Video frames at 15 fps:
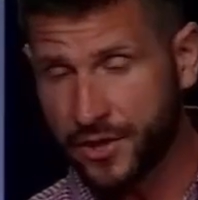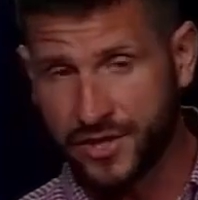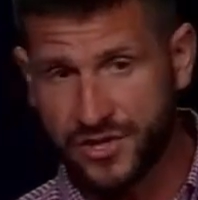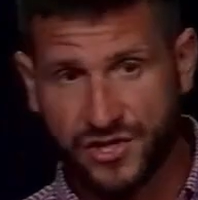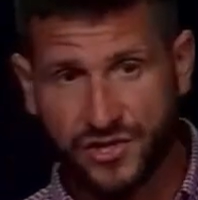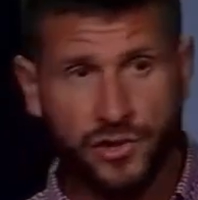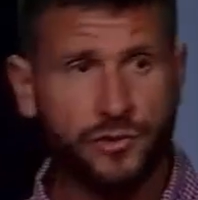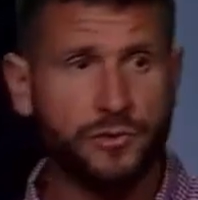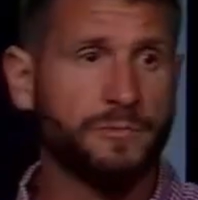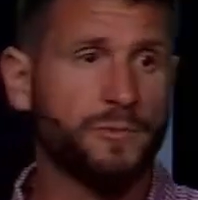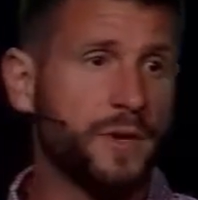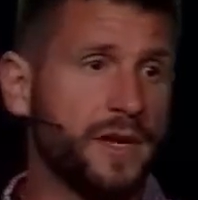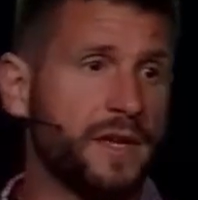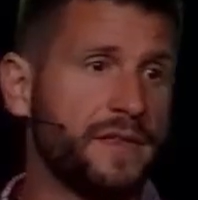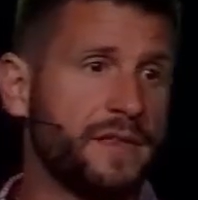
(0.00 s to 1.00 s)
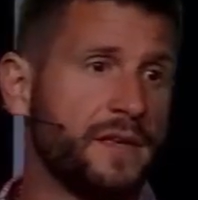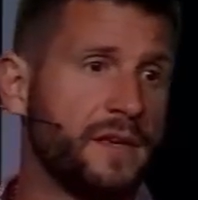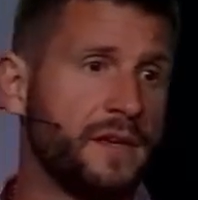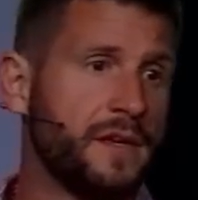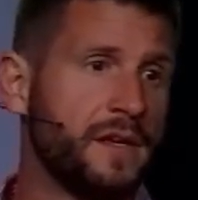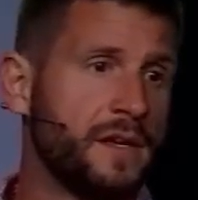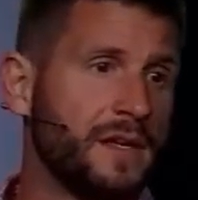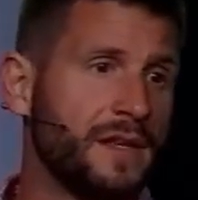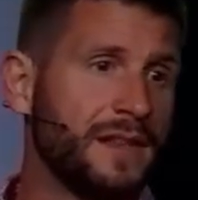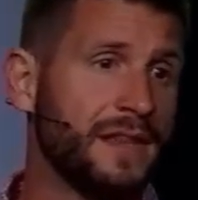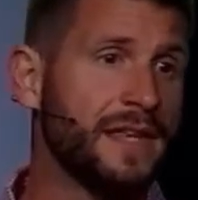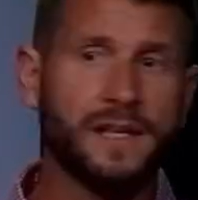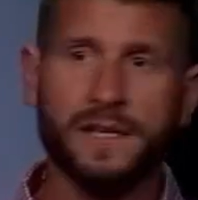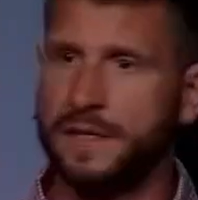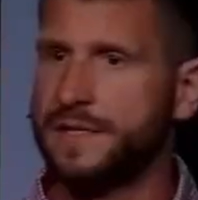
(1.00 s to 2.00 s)
we are consumed with
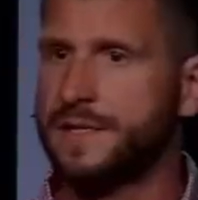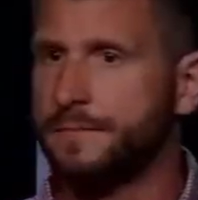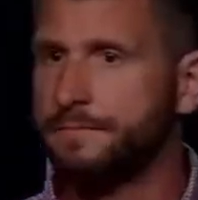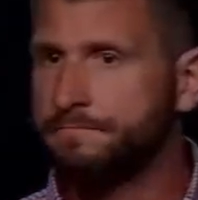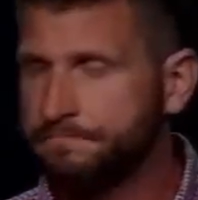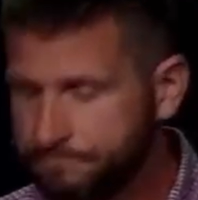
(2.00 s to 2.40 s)
legalism.